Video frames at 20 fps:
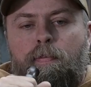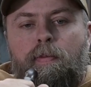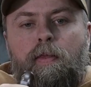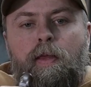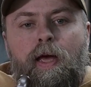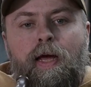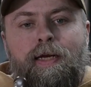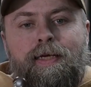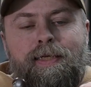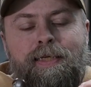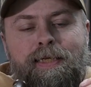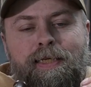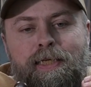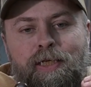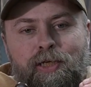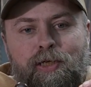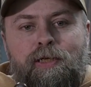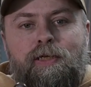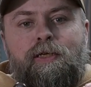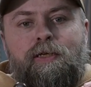that is
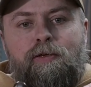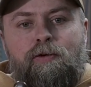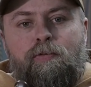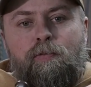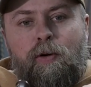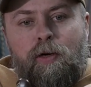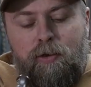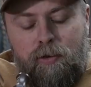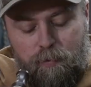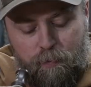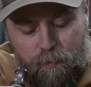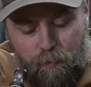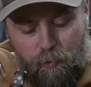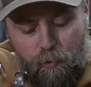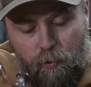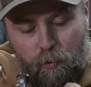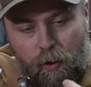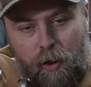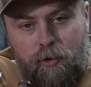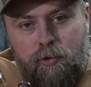just as much
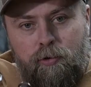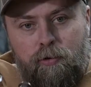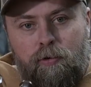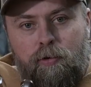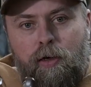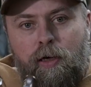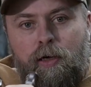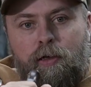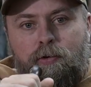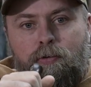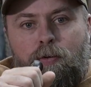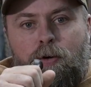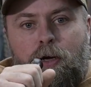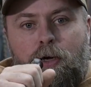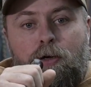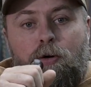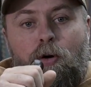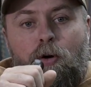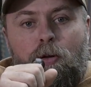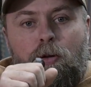pressure as when
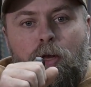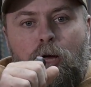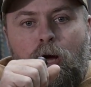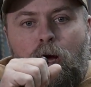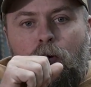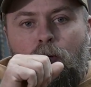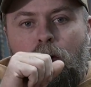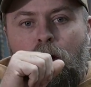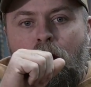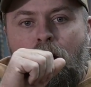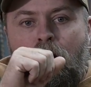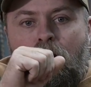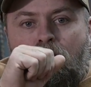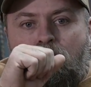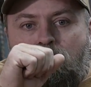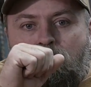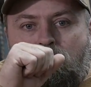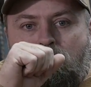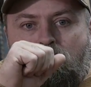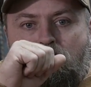I call loud.
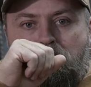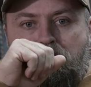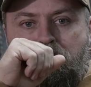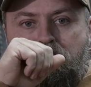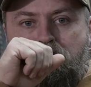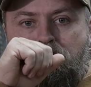I'm